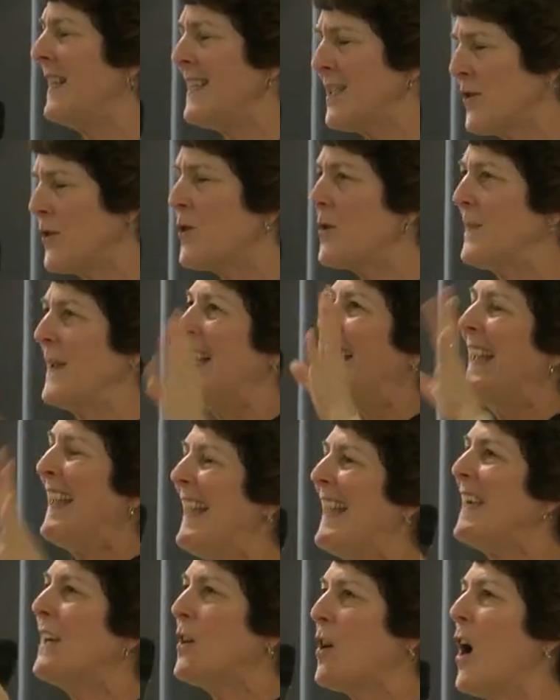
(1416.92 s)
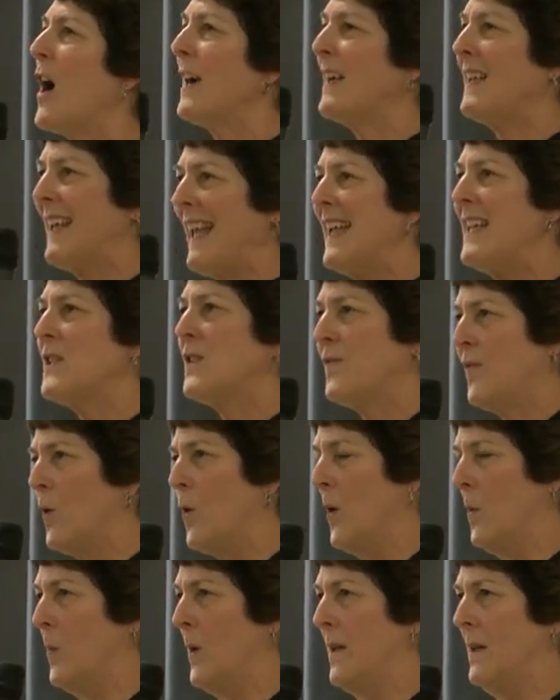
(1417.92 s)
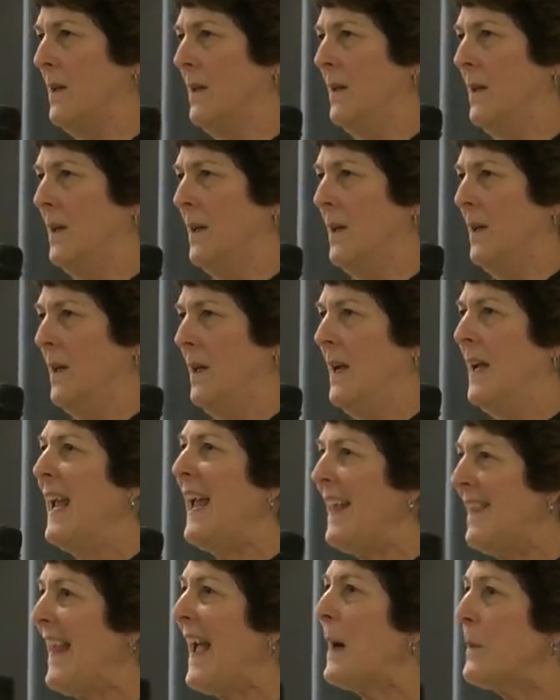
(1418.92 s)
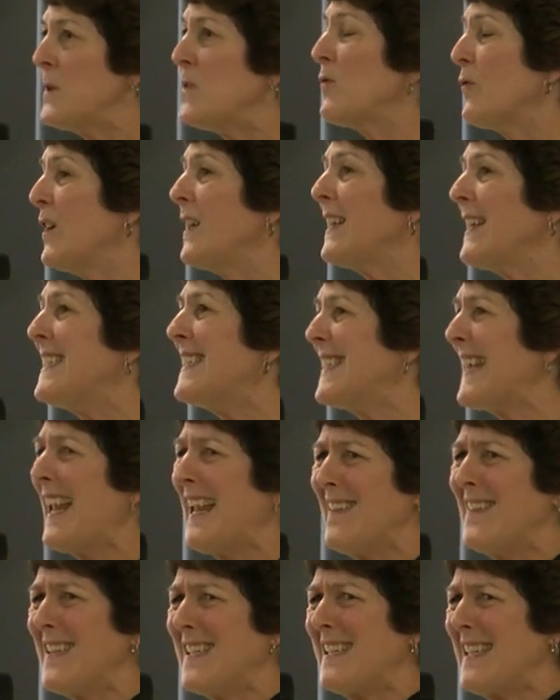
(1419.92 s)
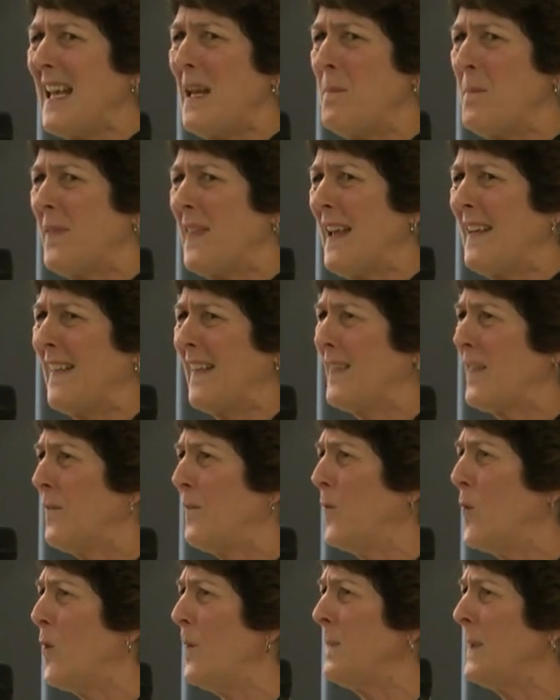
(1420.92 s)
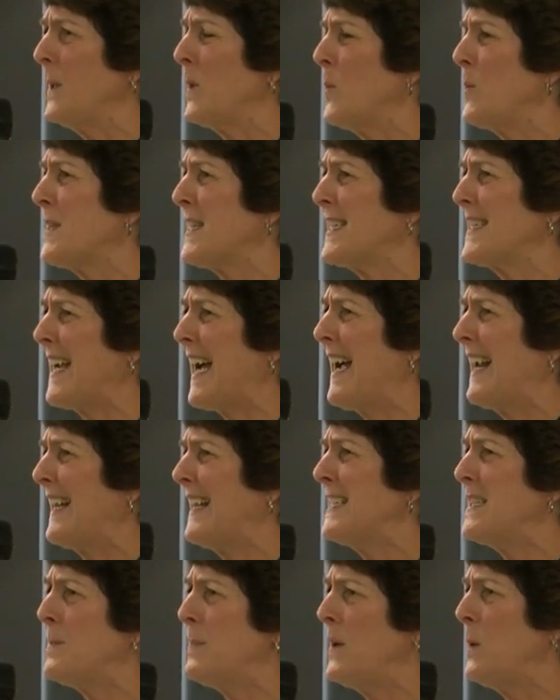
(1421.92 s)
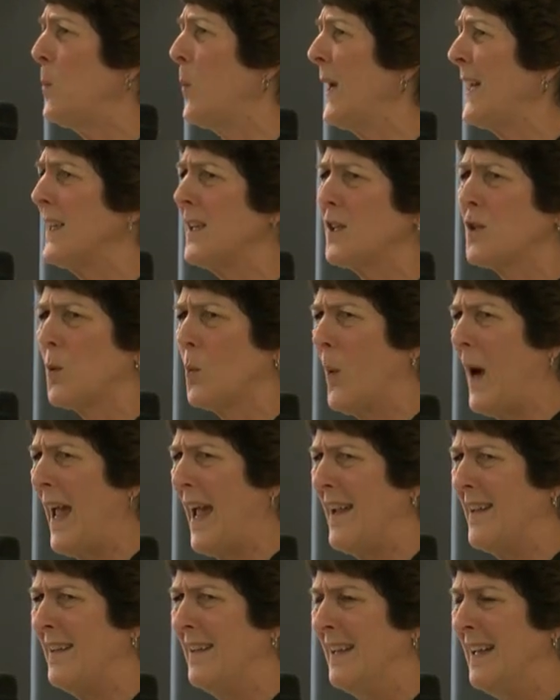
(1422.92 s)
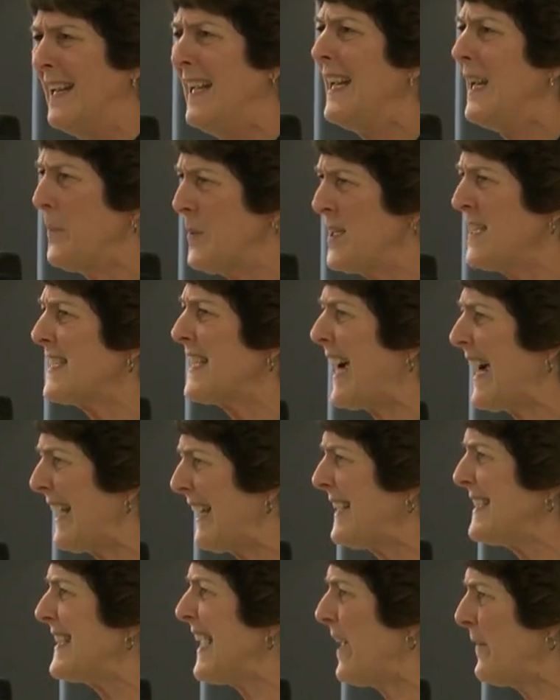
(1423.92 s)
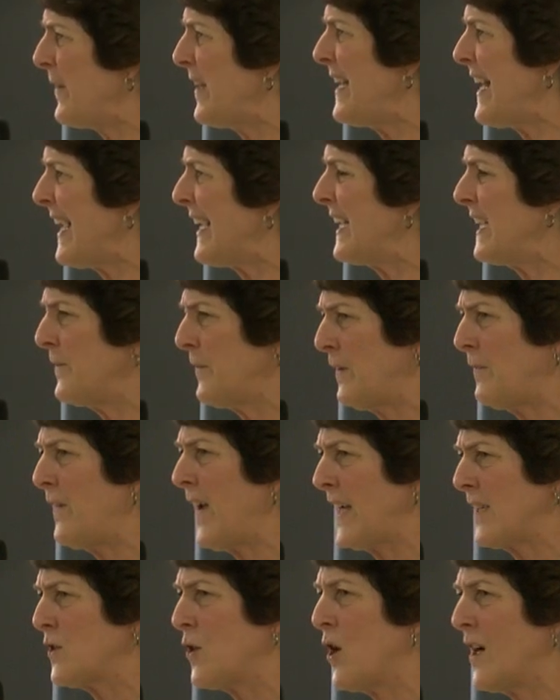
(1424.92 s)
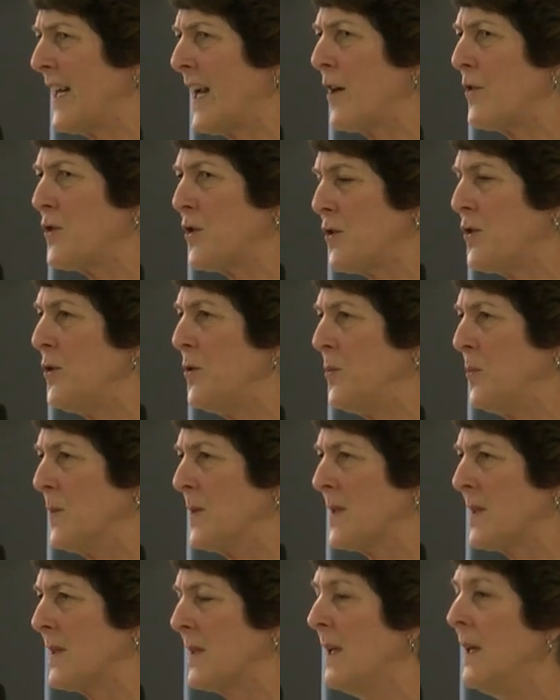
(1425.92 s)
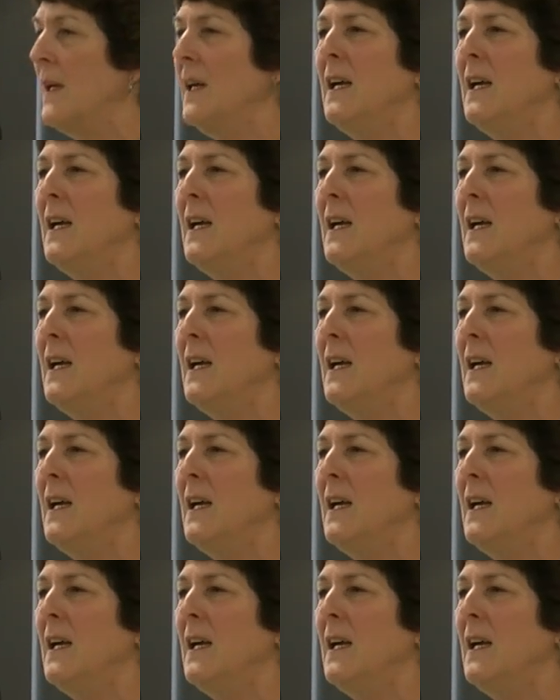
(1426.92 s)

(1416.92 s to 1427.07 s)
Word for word: excuse me, Hancock case forward. And that was really saying the same thing, that the formula was starting to be whittled away. It was starting to have a negative effect on our students.